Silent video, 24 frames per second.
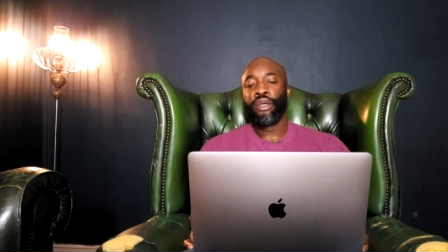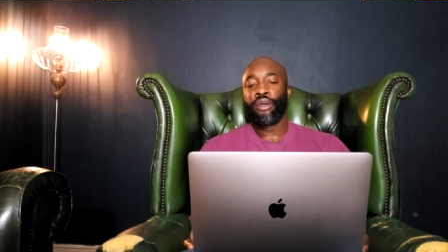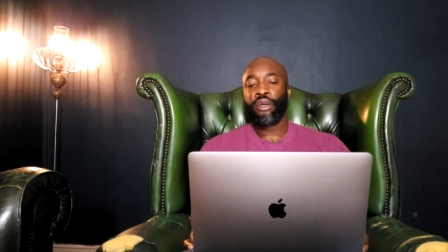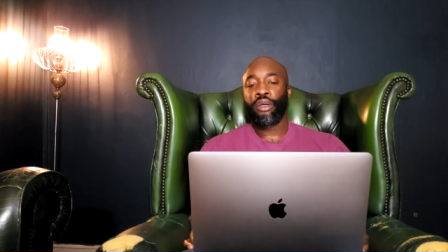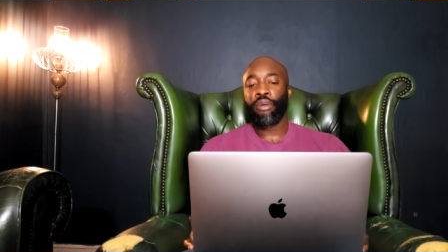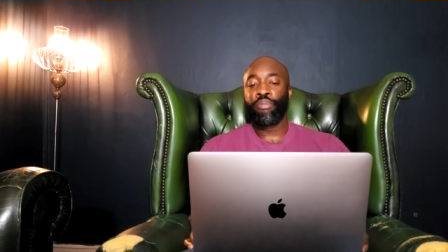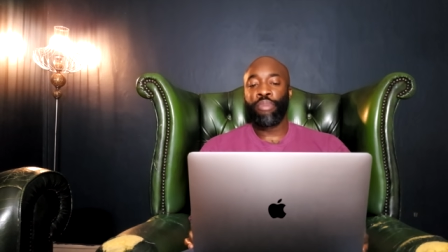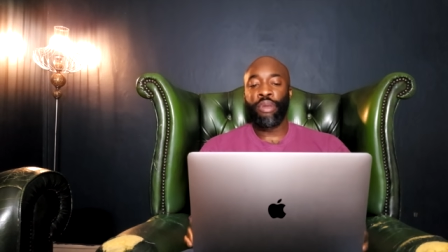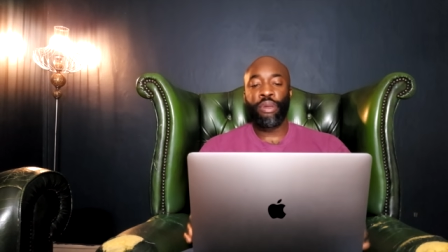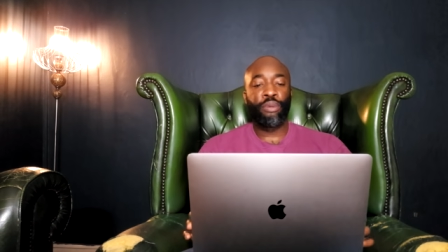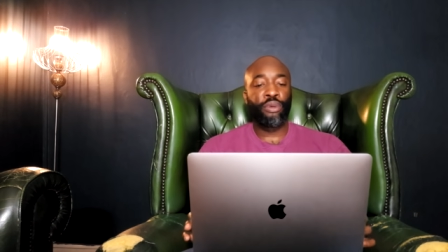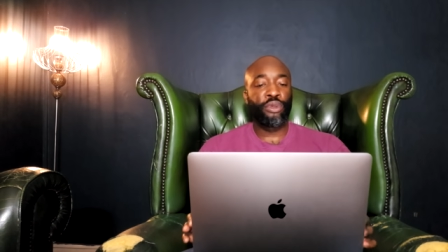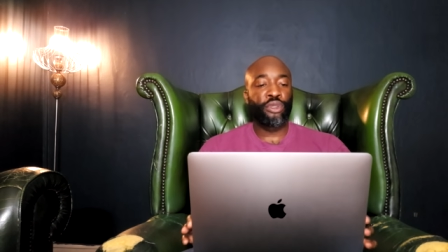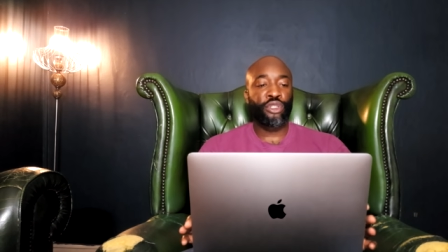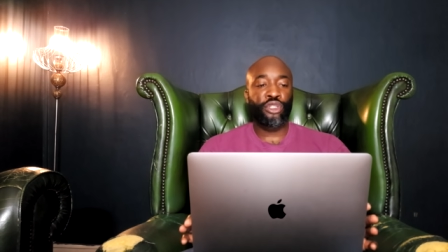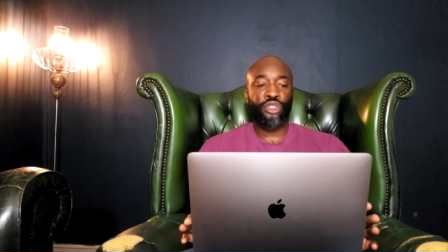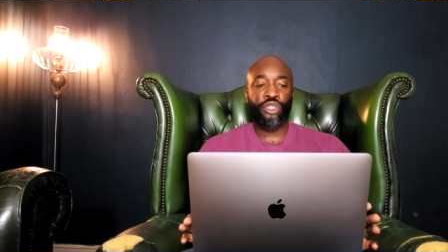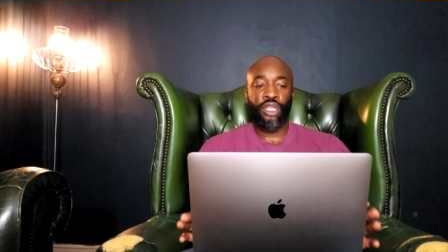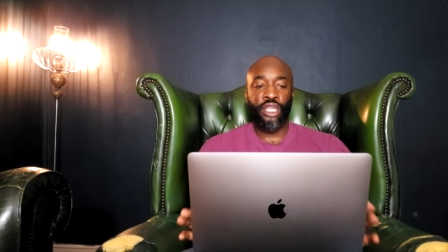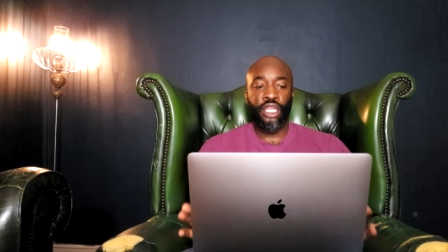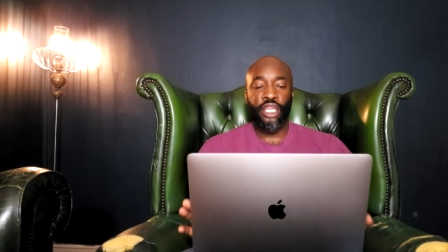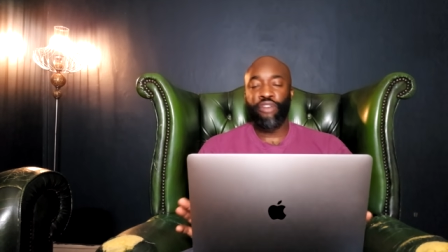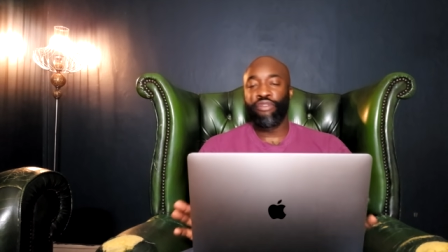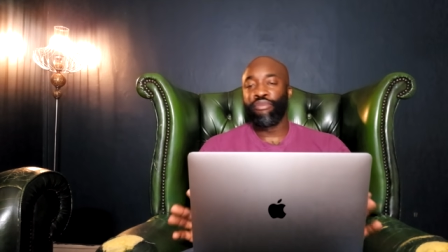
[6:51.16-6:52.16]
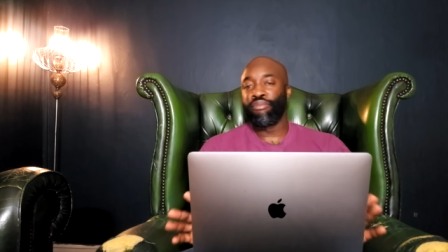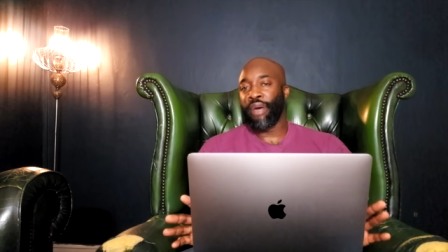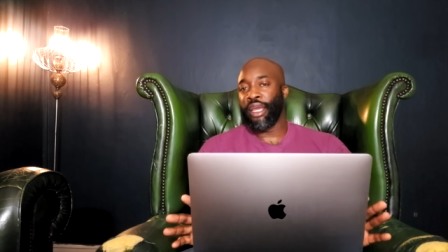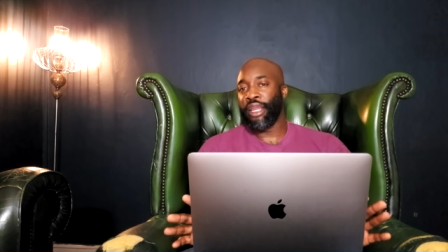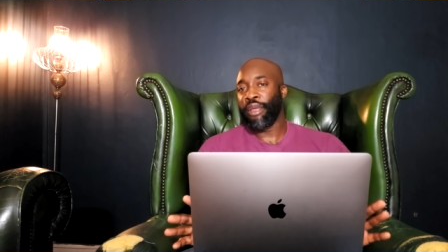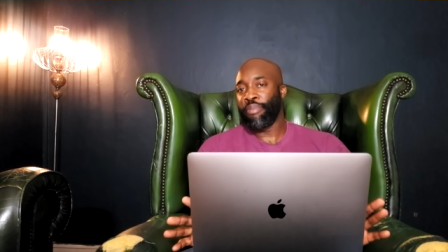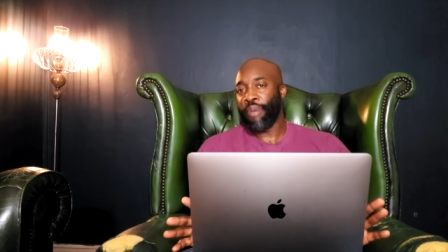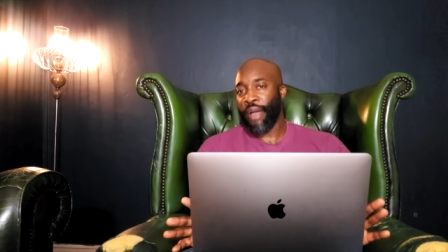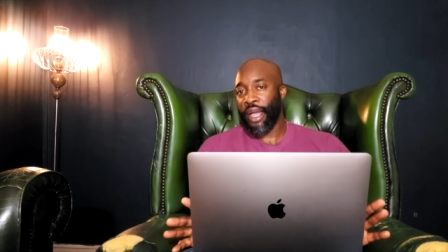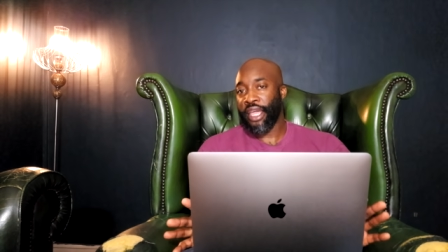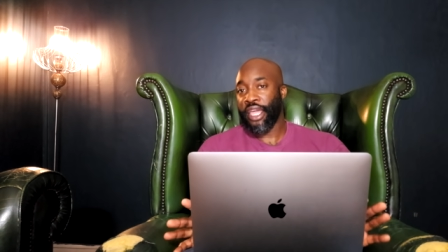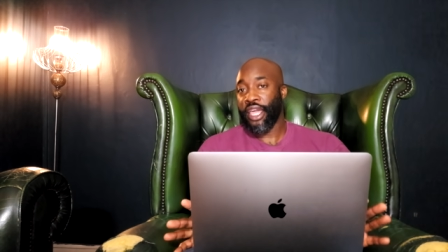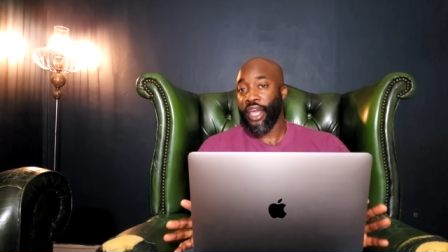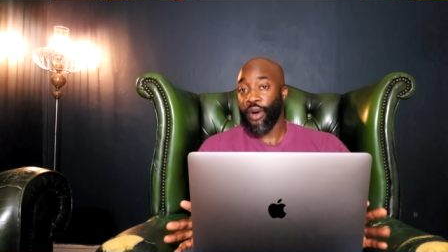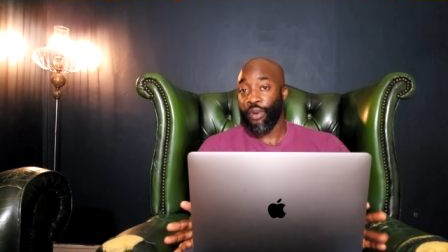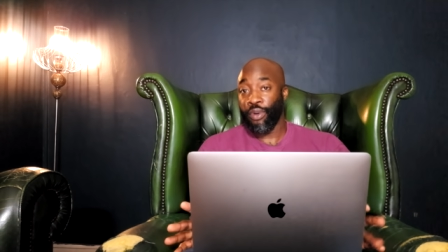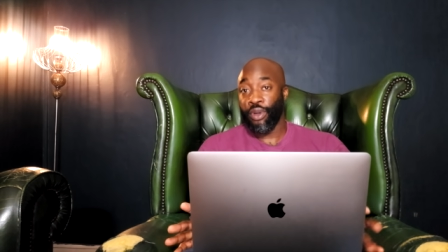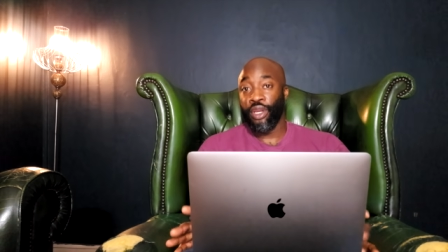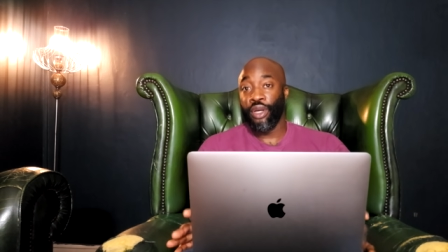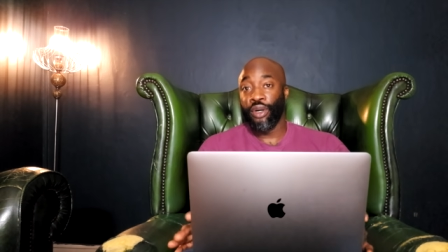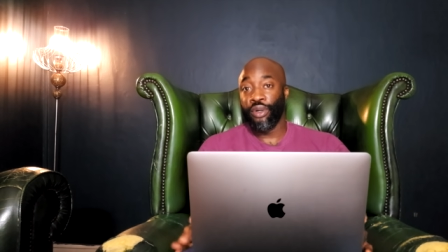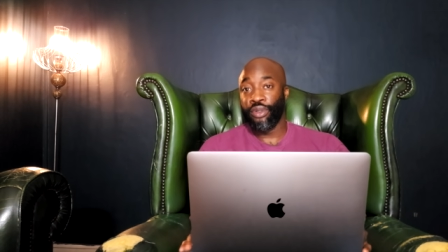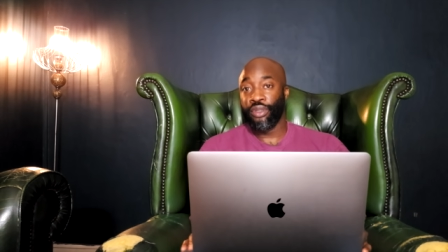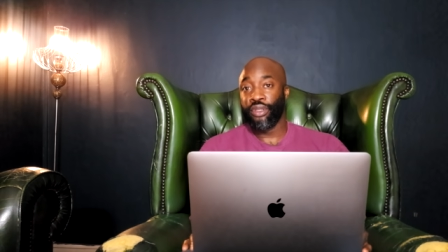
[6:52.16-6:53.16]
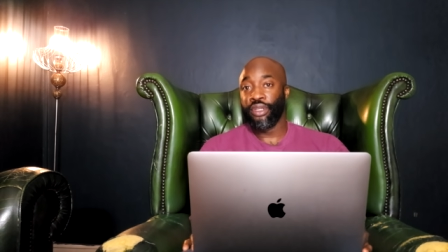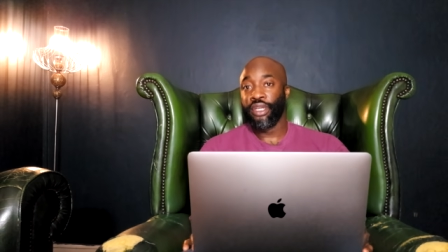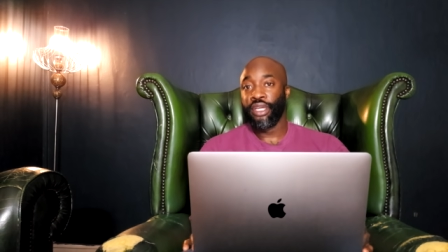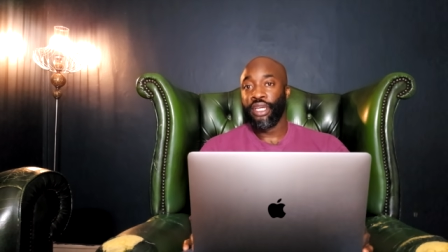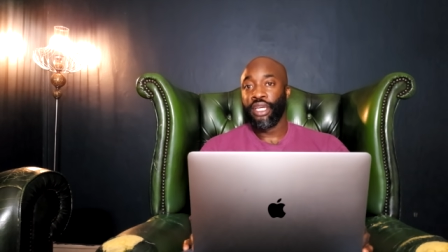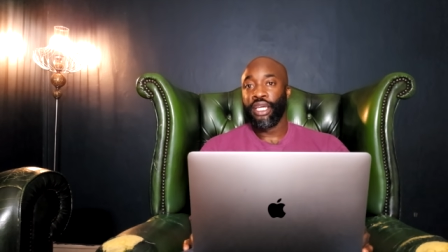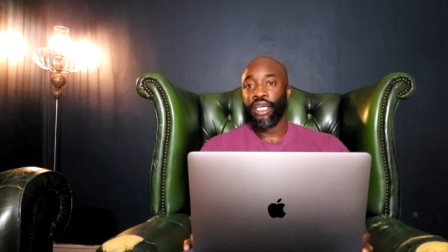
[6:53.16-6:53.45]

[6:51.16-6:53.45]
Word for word: Can people just leave Manny Pacquiao alone?